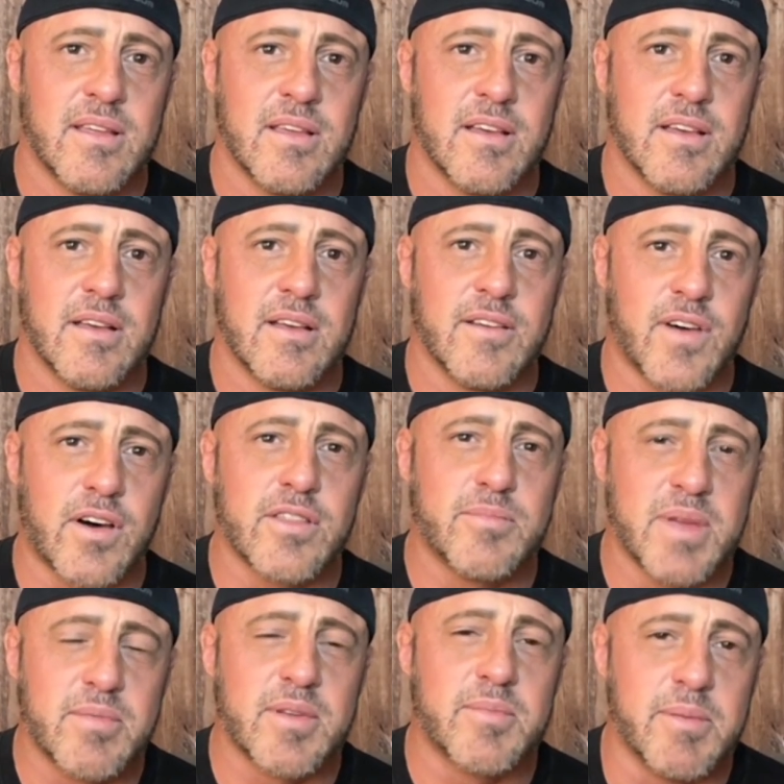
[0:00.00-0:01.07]
Of all the people
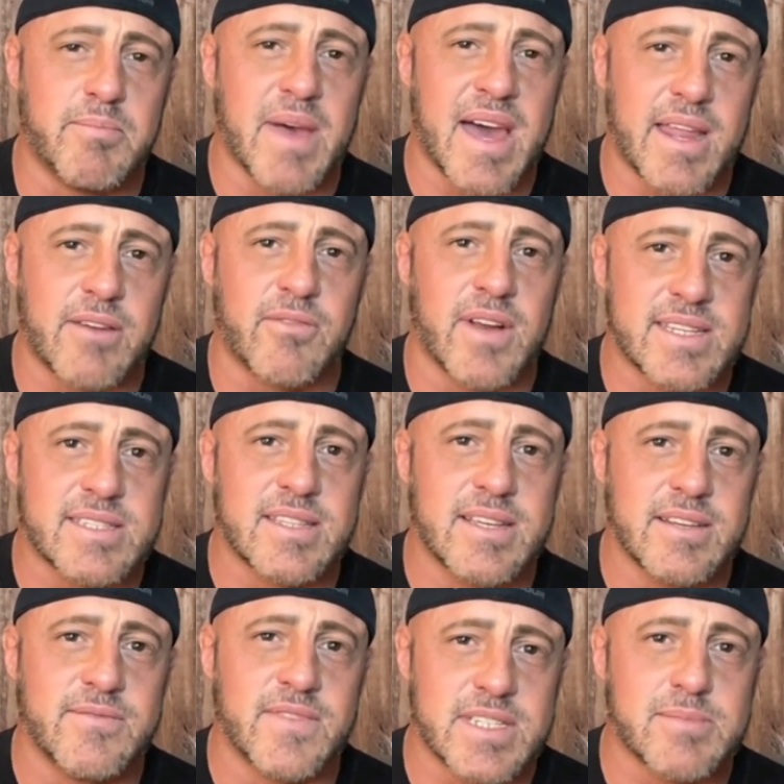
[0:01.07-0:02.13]
to be bad at
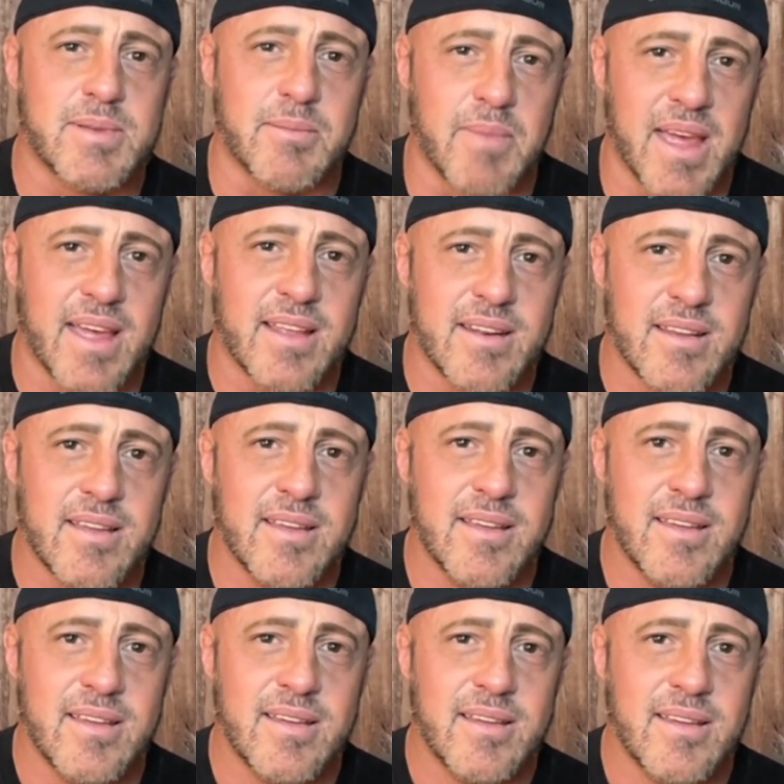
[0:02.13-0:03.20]
wrestling, Vince McMahon,
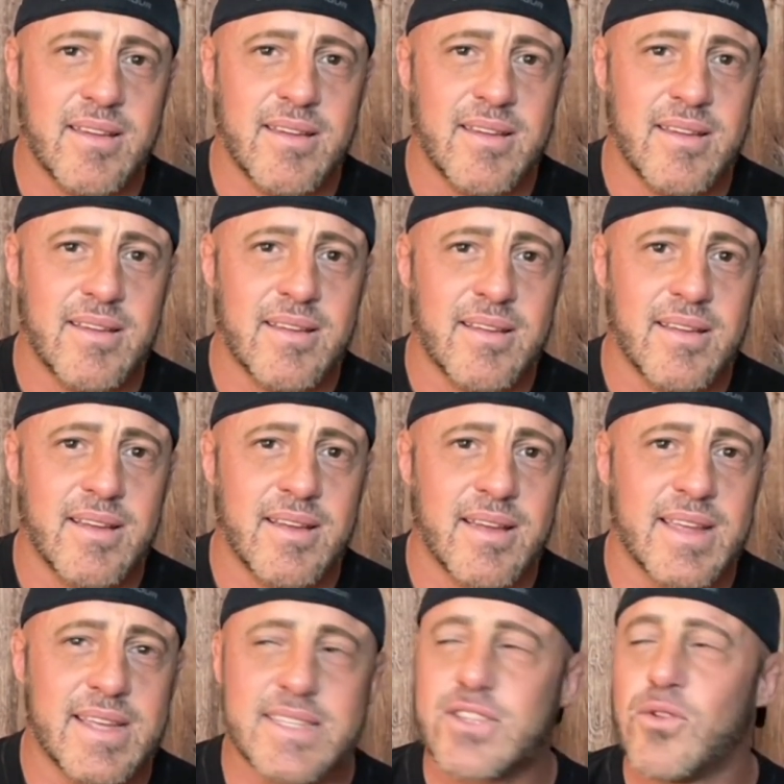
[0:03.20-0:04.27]

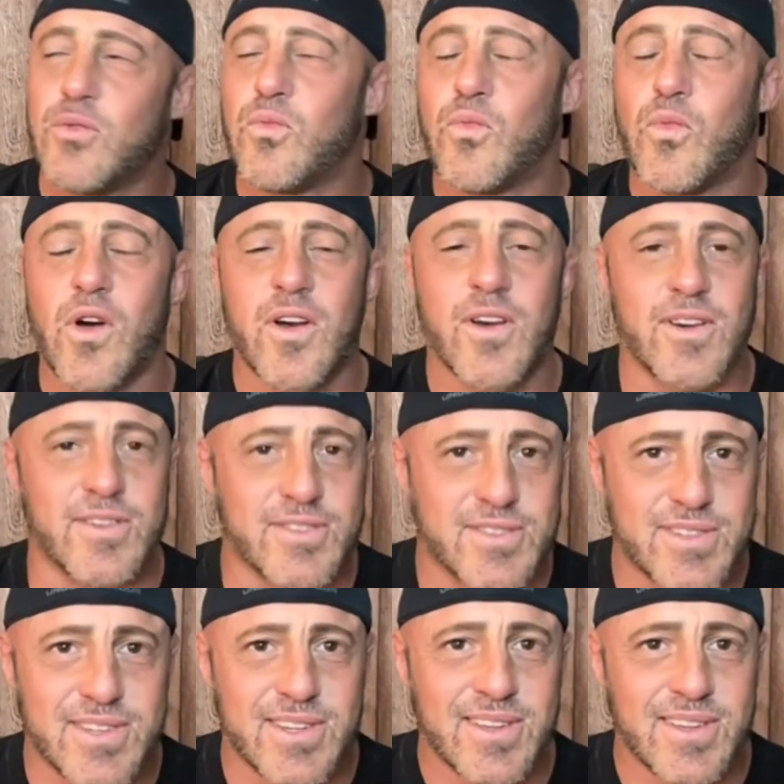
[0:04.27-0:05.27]
he's the worst.